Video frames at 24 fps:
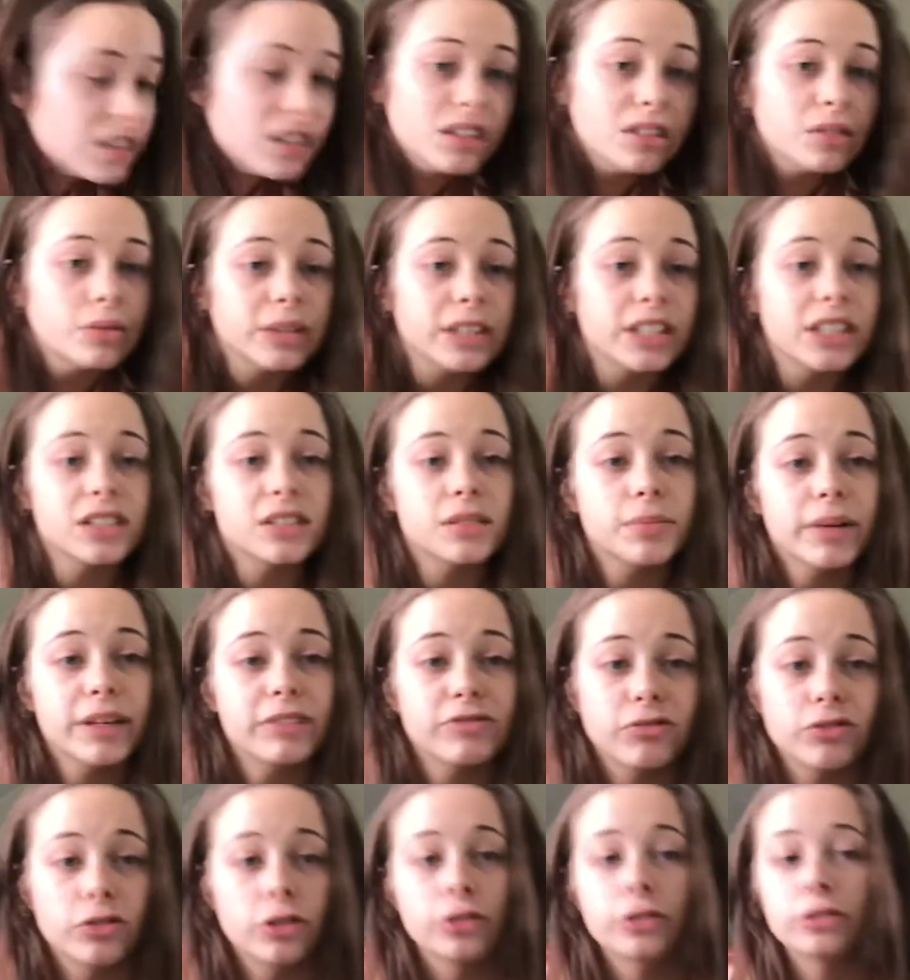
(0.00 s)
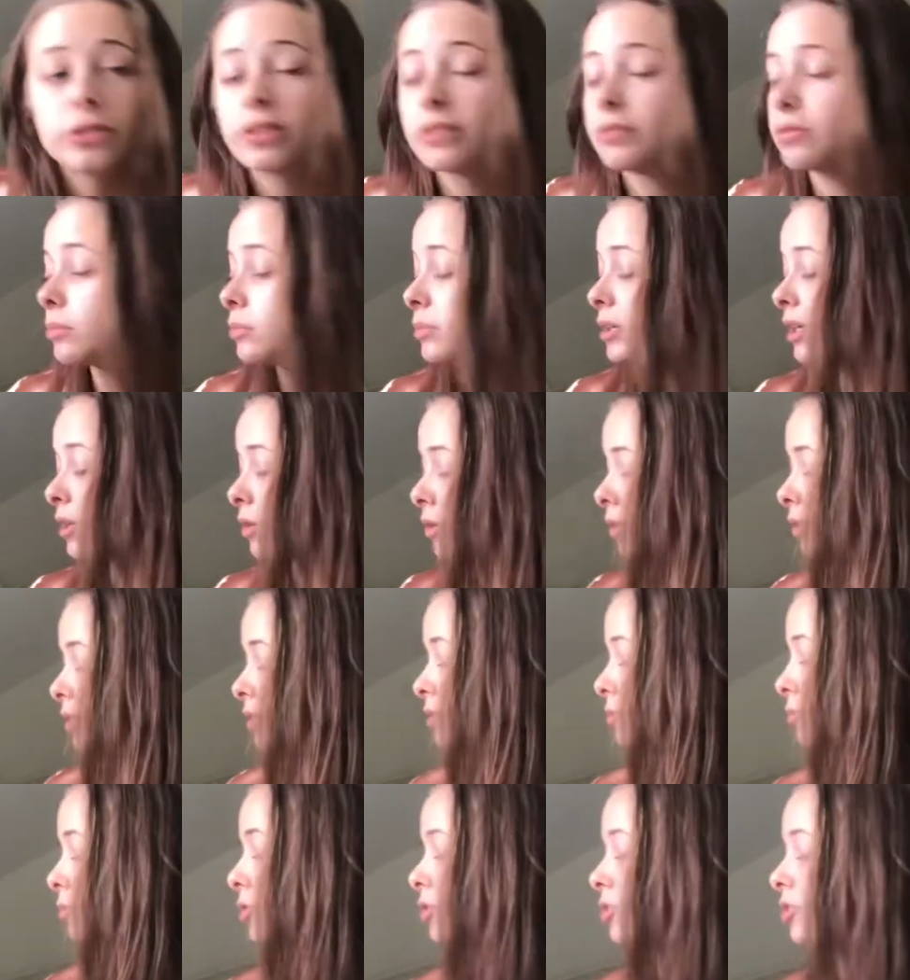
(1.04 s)
which is a bit rude if I'm being
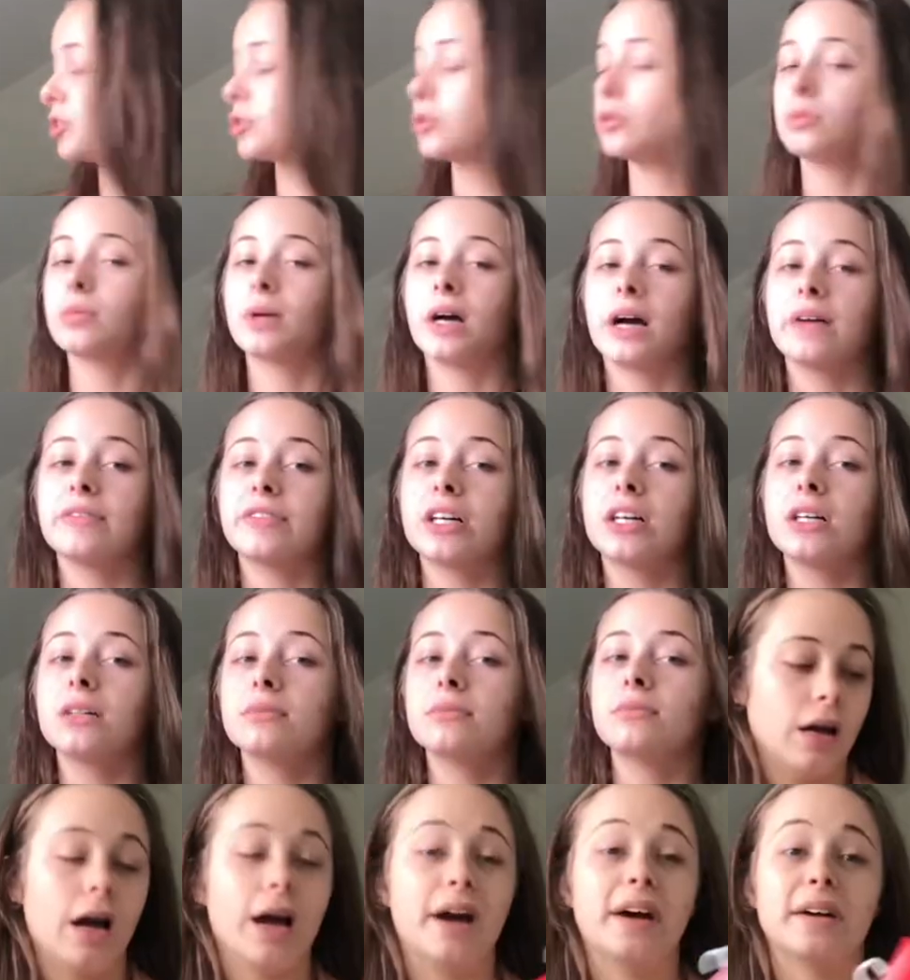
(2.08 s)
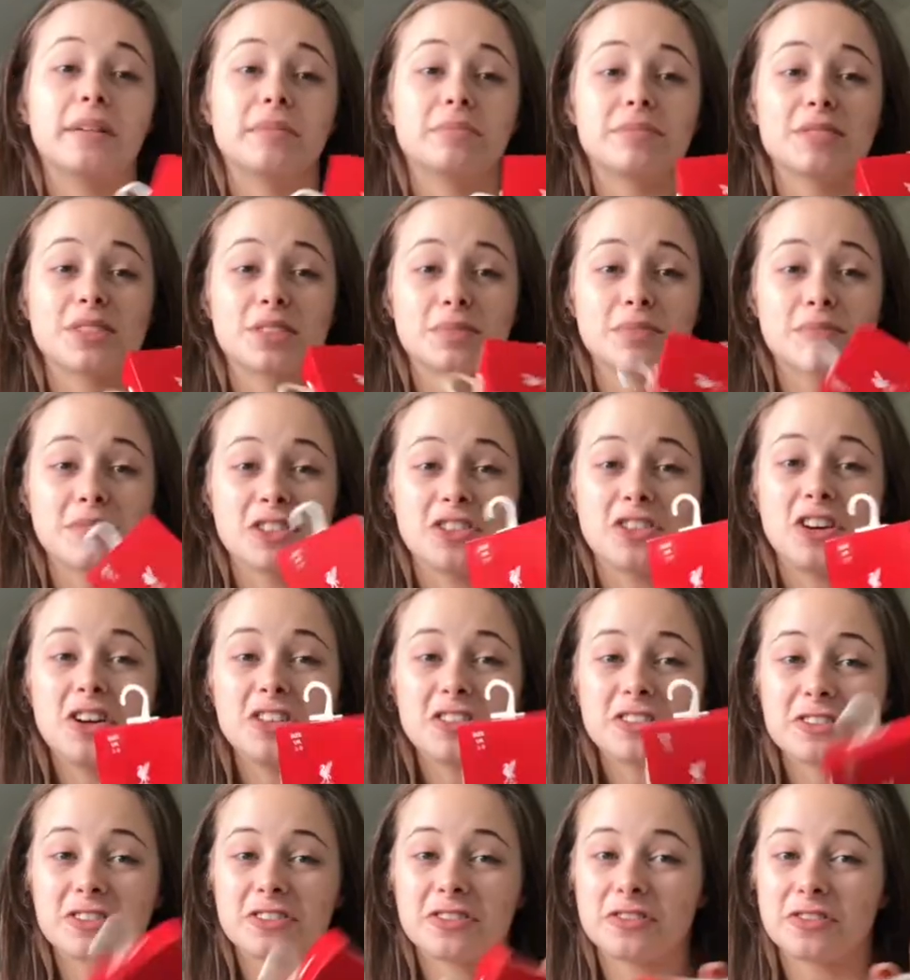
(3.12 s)
honest, but sure, whatever. Some
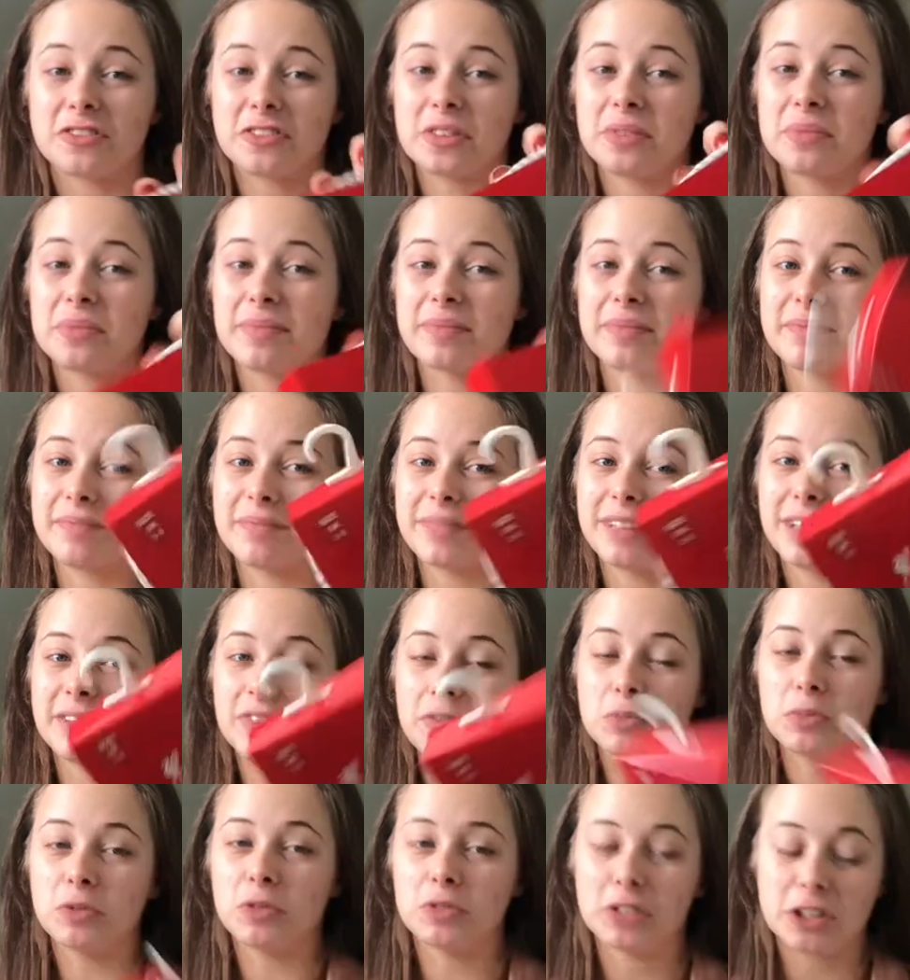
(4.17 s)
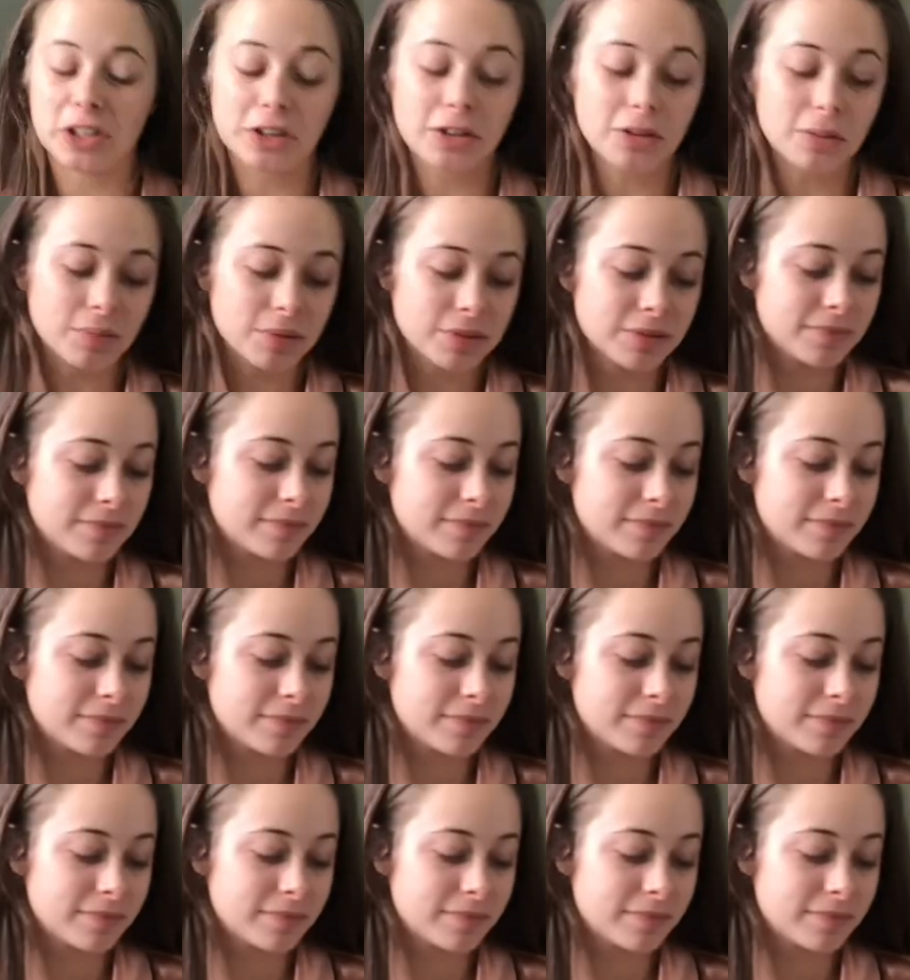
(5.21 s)
socks from the Liverpool shop.